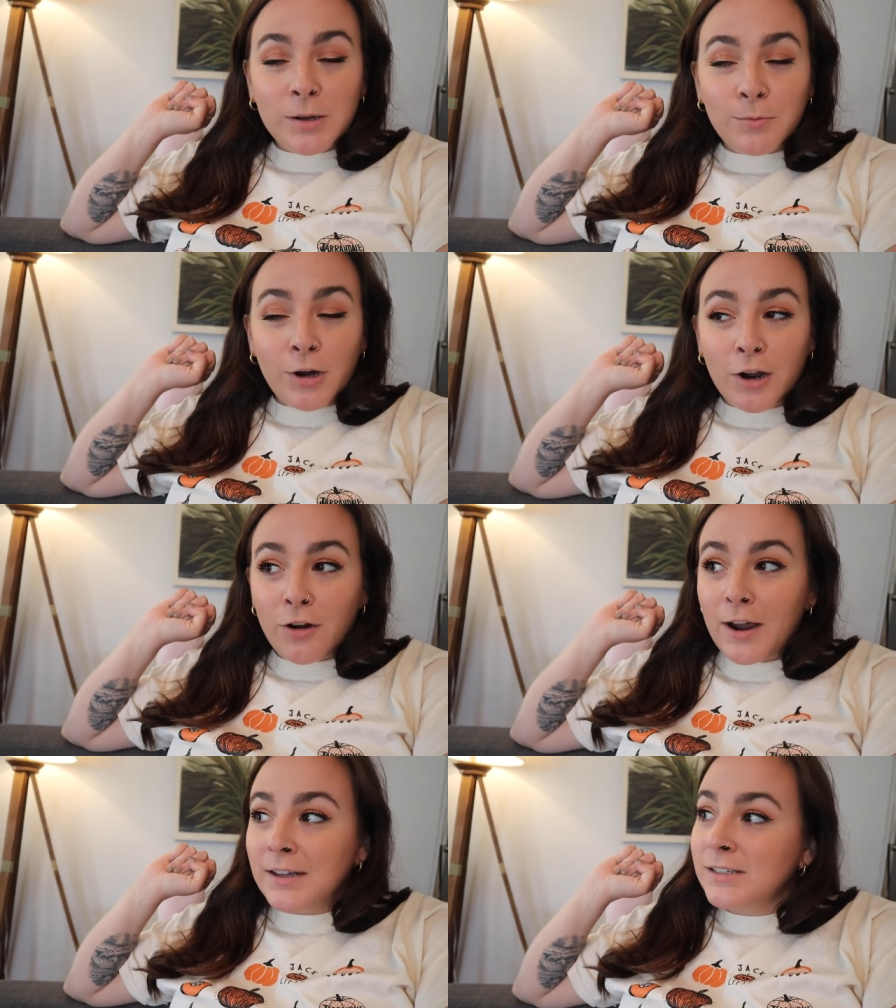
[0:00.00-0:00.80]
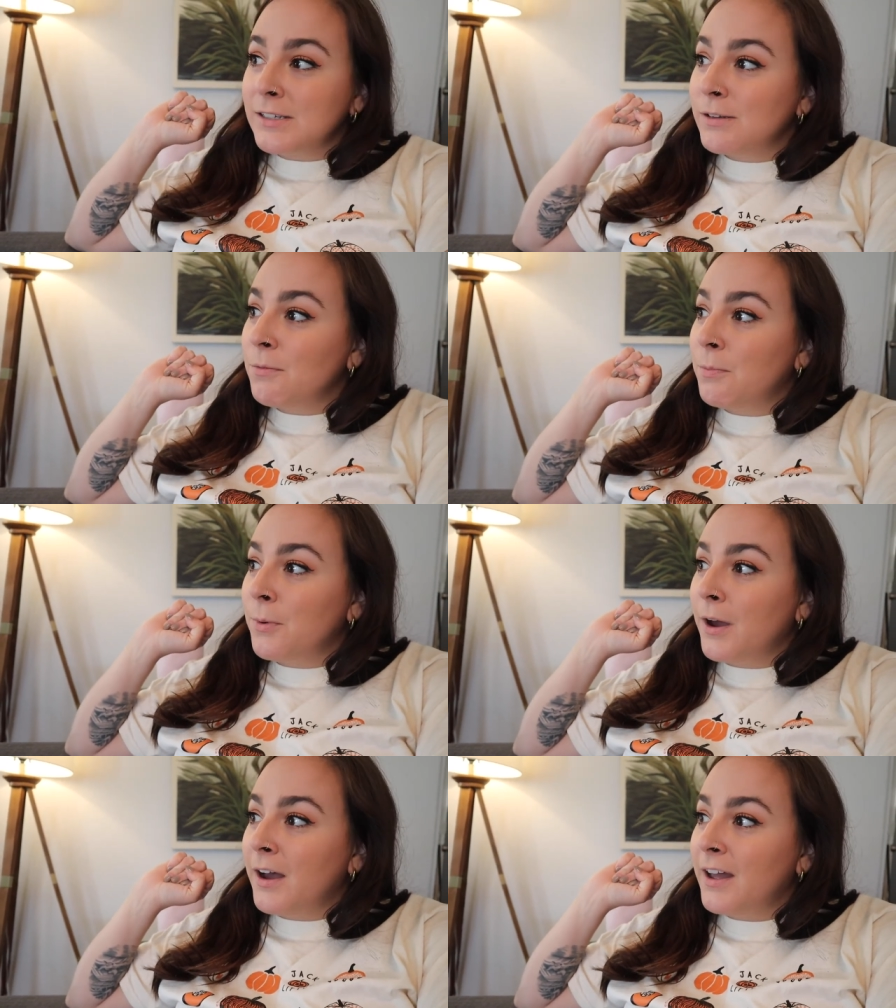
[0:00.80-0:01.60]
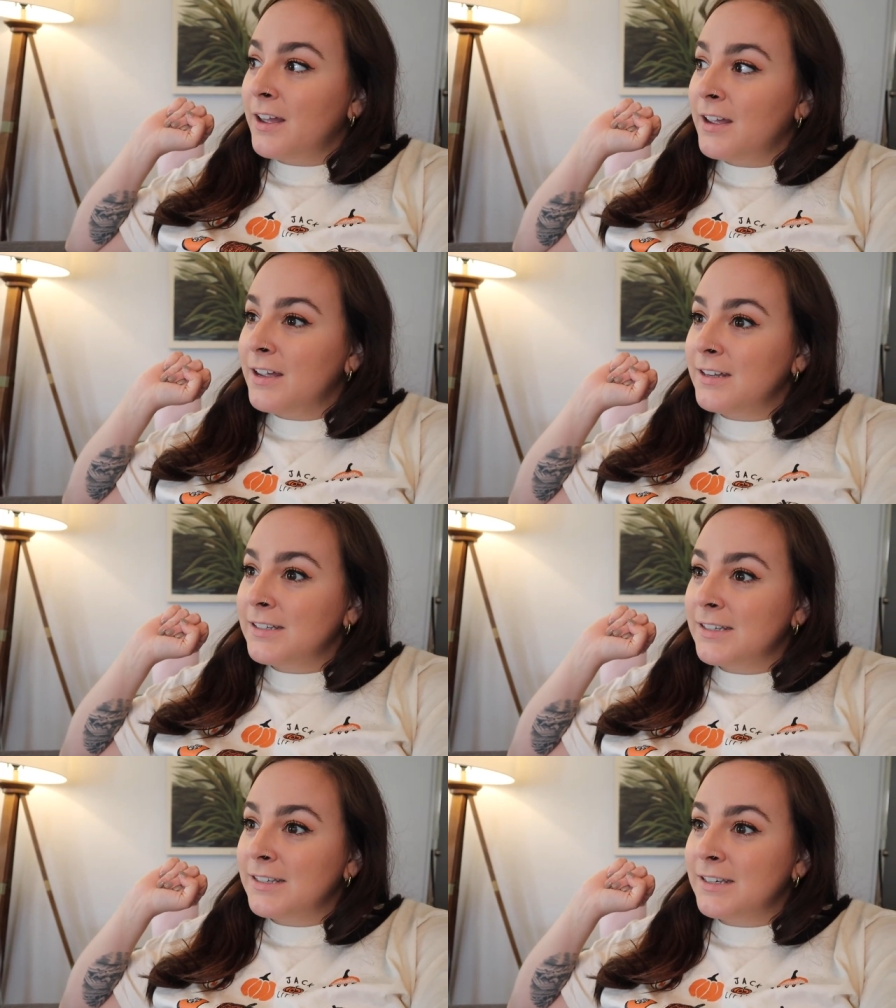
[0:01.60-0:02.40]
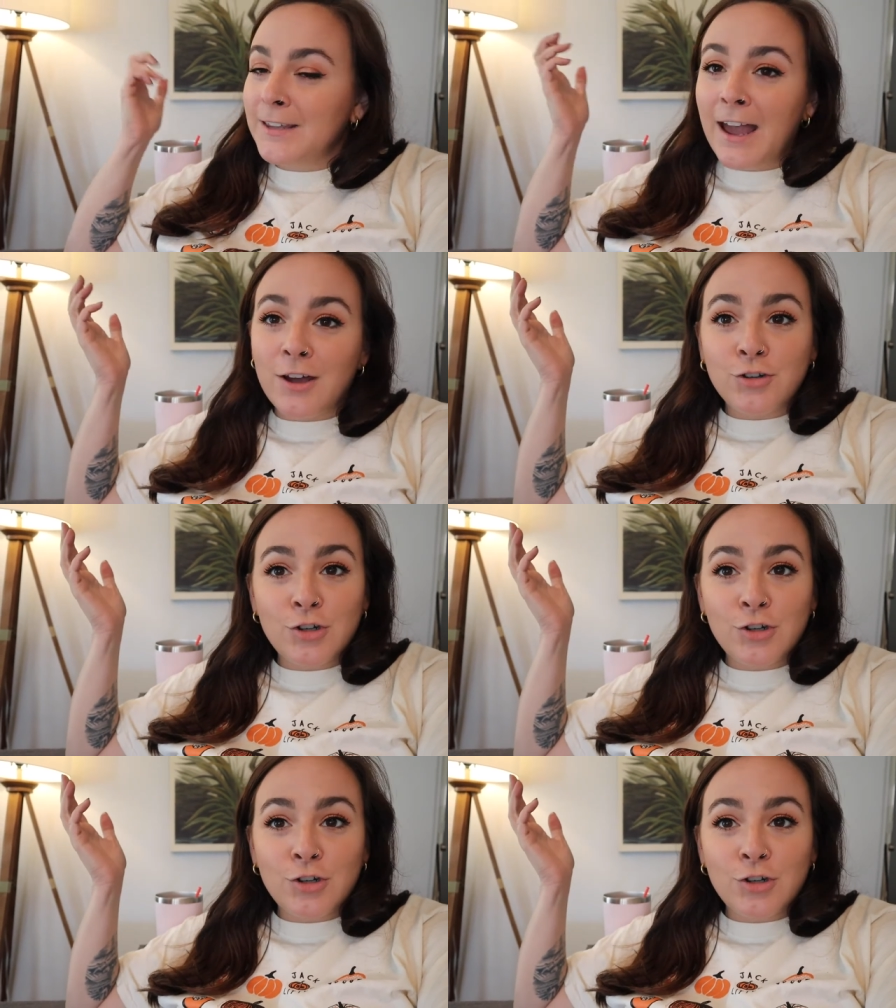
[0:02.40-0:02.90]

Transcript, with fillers: Progress, but yeah, I'll